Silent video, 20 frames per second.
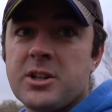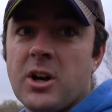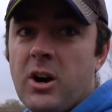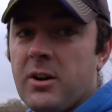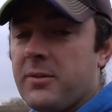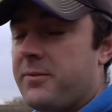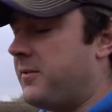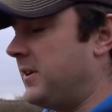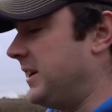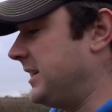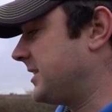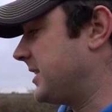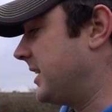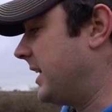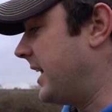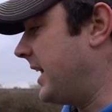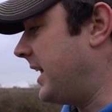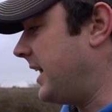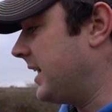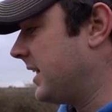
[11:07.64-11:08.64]
that I've fished
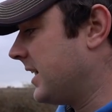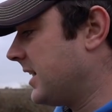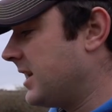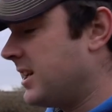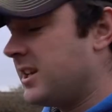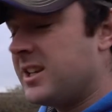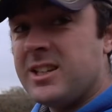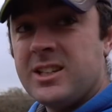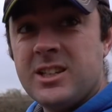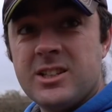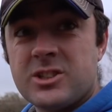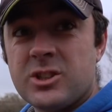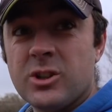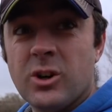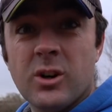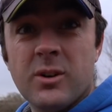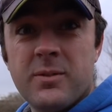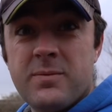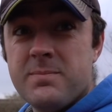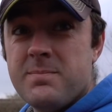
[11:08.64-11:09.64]
there.
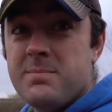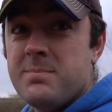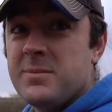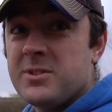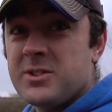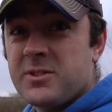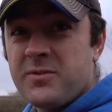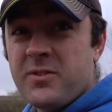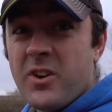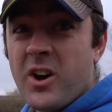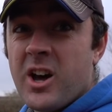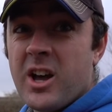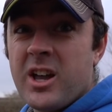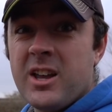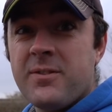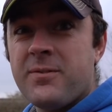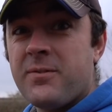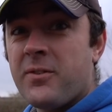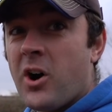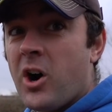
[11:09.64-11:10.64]
Sort of
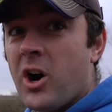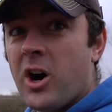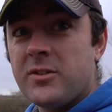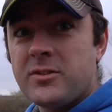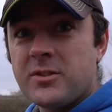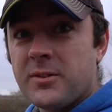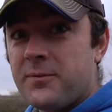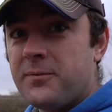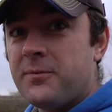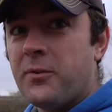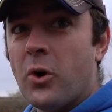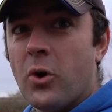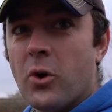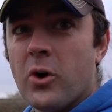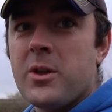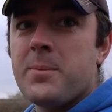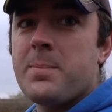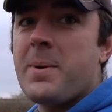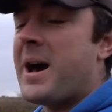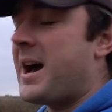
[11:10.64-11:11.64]
35 to
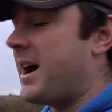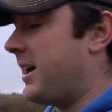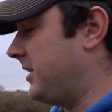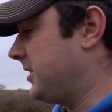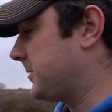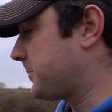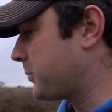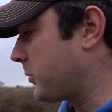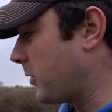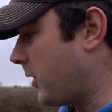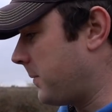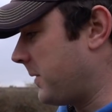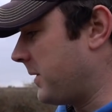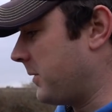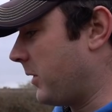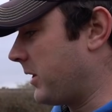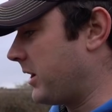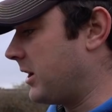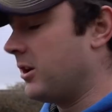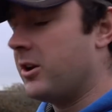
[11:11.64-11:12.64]
40 pound is probably
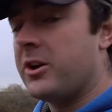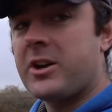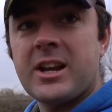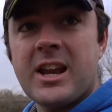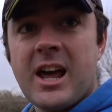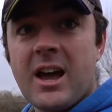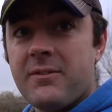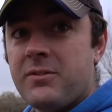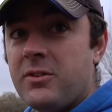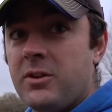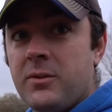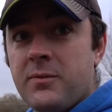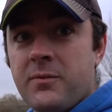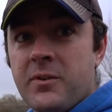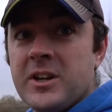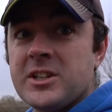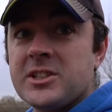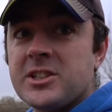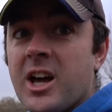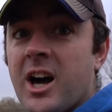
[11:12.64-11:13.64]
what you're looking at if you
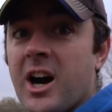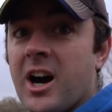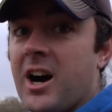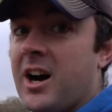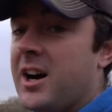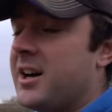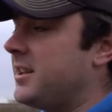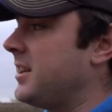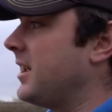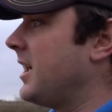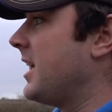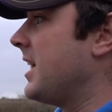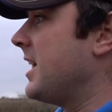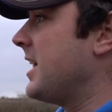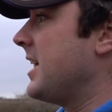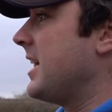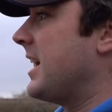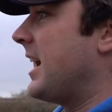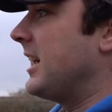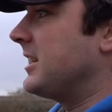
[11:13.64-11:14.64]
fished hard.
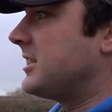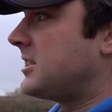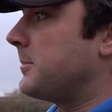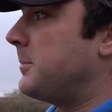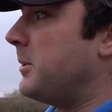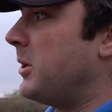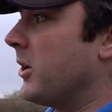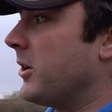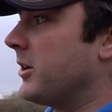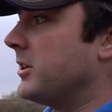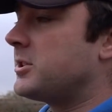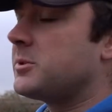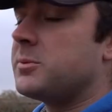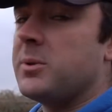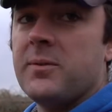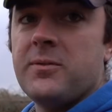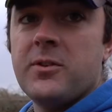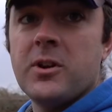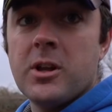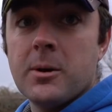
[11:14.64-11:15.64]
And to be honest
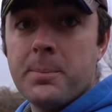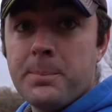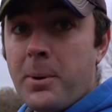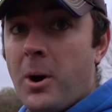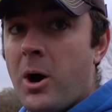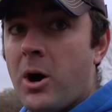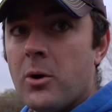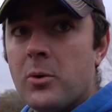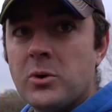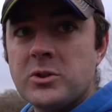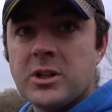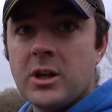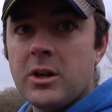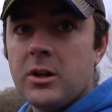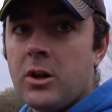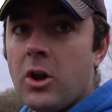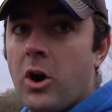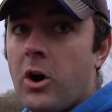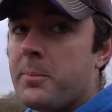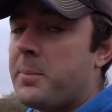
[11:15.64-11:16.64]
with you, the pole was a
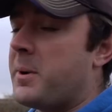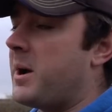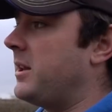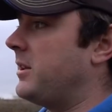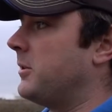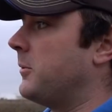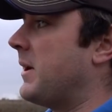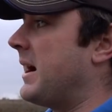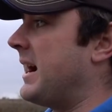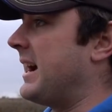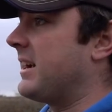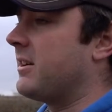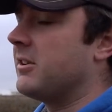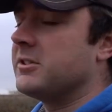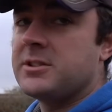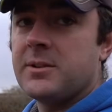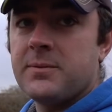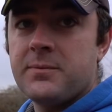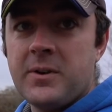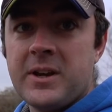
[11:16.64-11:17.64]
lot better than the wag. I
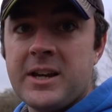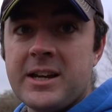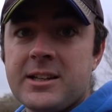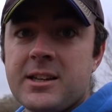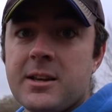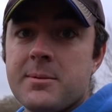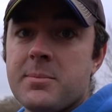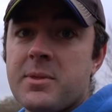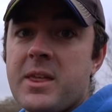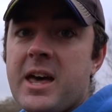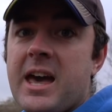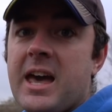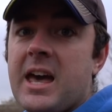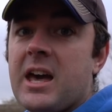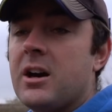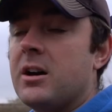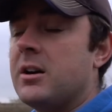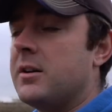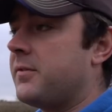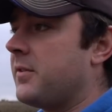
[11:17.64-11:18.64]
was a victim
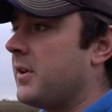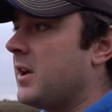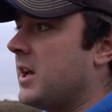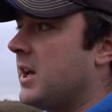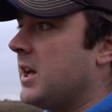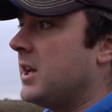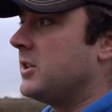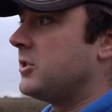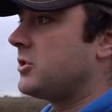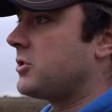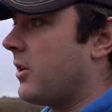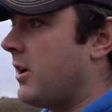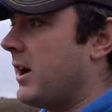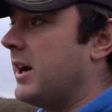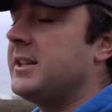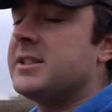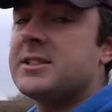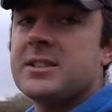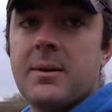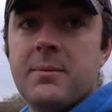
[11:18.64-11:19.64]
there of
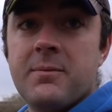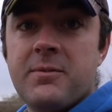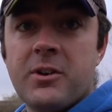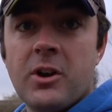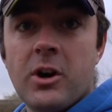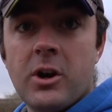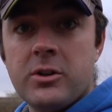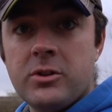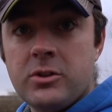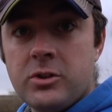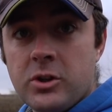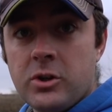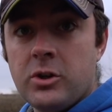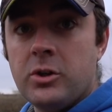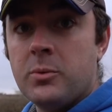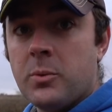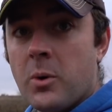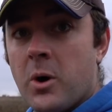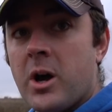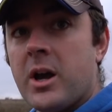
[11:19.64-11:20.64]
trying something I
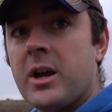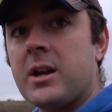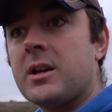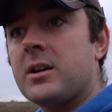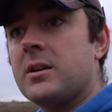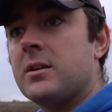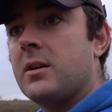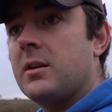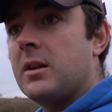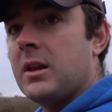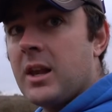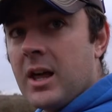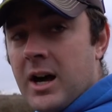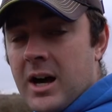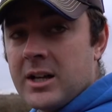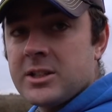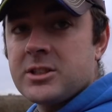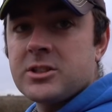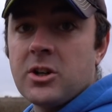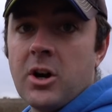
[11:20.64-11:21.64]
knew worked
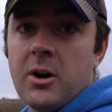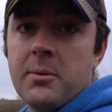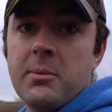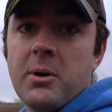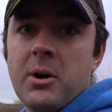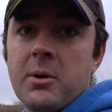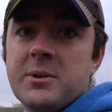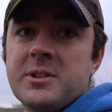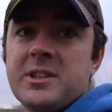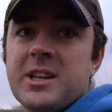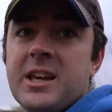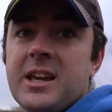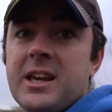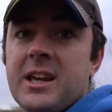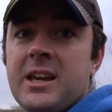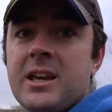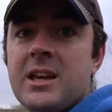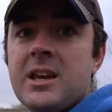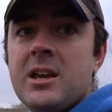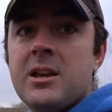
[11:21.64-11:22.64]
last time I was
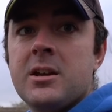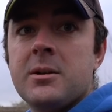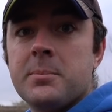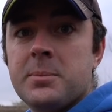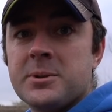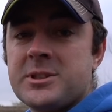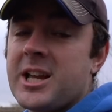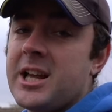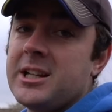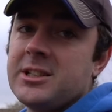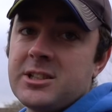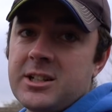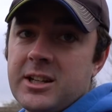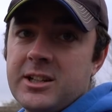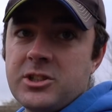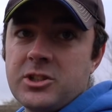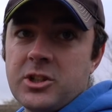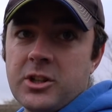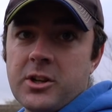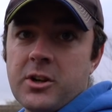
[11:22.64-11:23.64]
here.
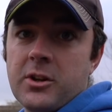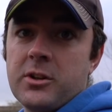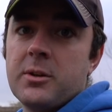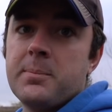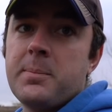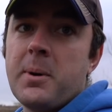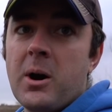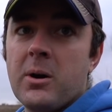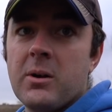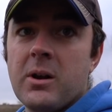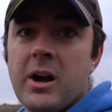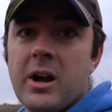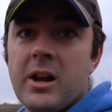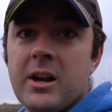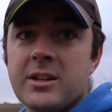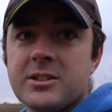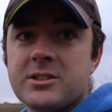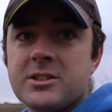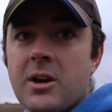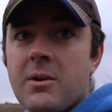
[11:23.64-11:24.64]
Potentially should have gone the pole
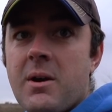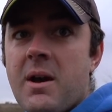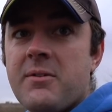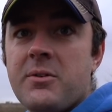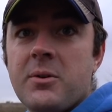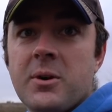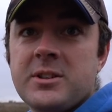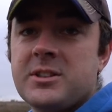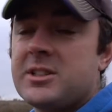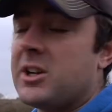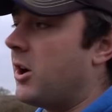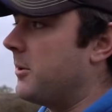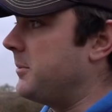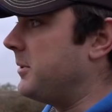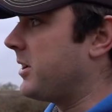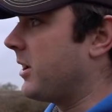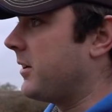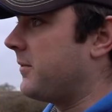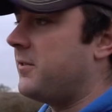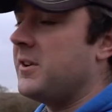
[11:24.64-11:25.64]
earlier. So every time
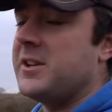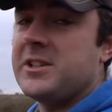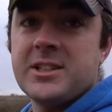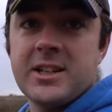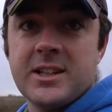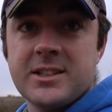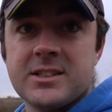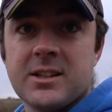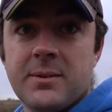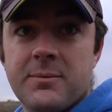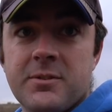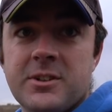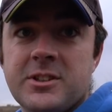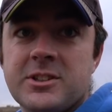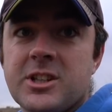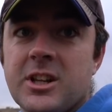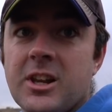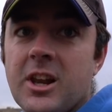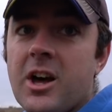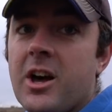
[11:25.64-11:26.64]
you go fishing, there's something
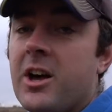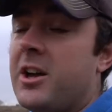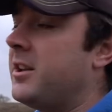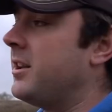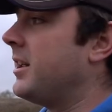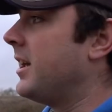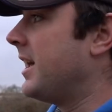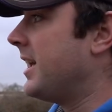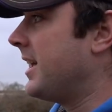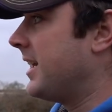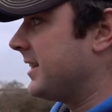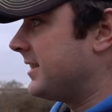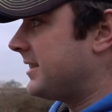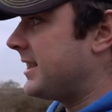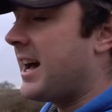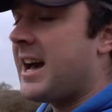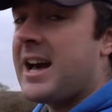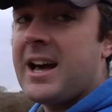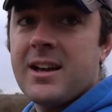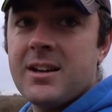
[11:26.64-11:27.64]
to learn.
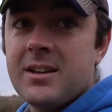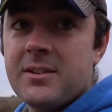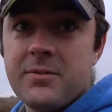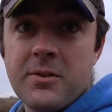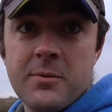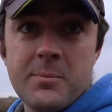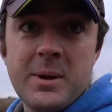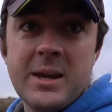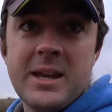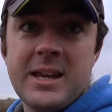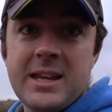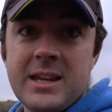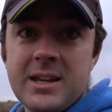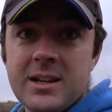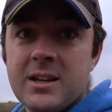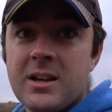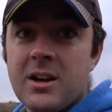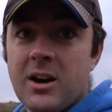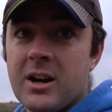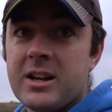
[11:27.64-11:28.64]
That, for me,
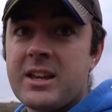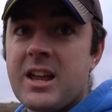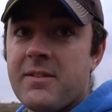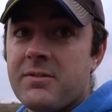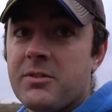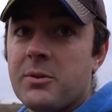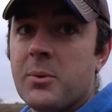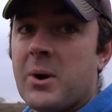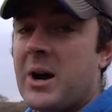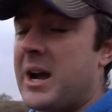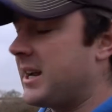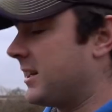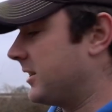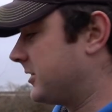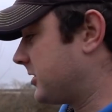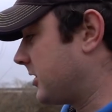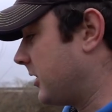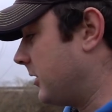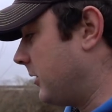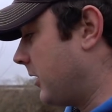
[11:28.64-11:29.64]
I gave the
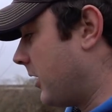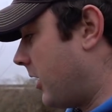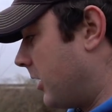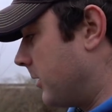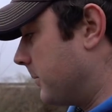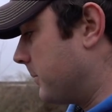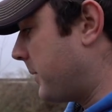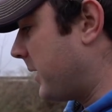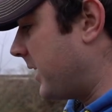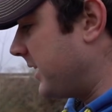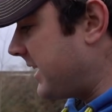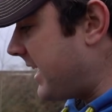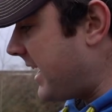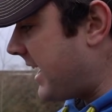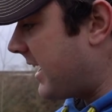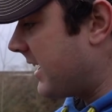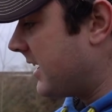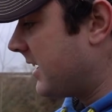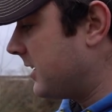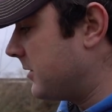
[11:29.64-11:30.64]
waggler too long. But
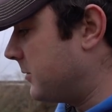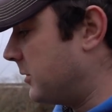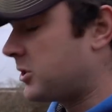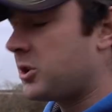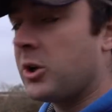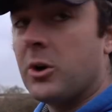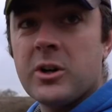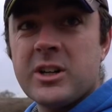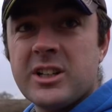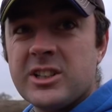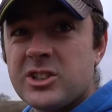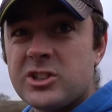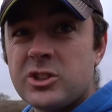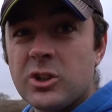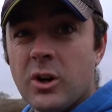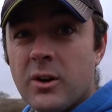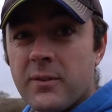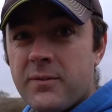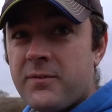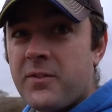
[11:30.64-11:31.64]
yeah, we're talking
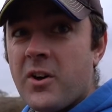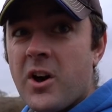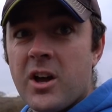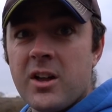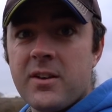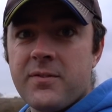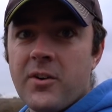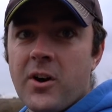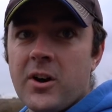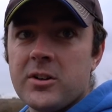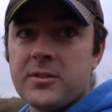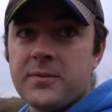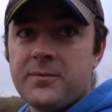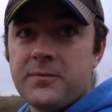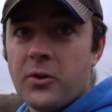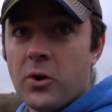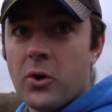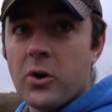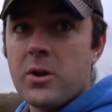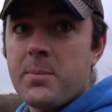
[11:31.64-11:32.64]
sort of 35 to
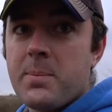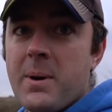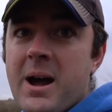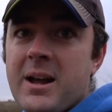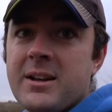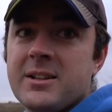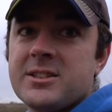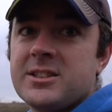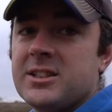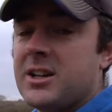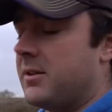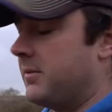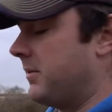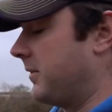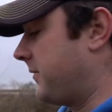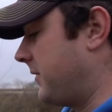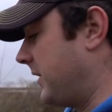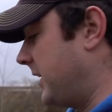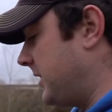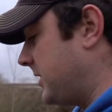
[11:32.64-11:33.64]
40 pound of
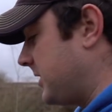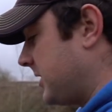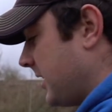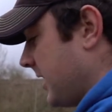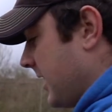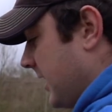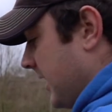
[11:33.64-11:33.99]
silverfish.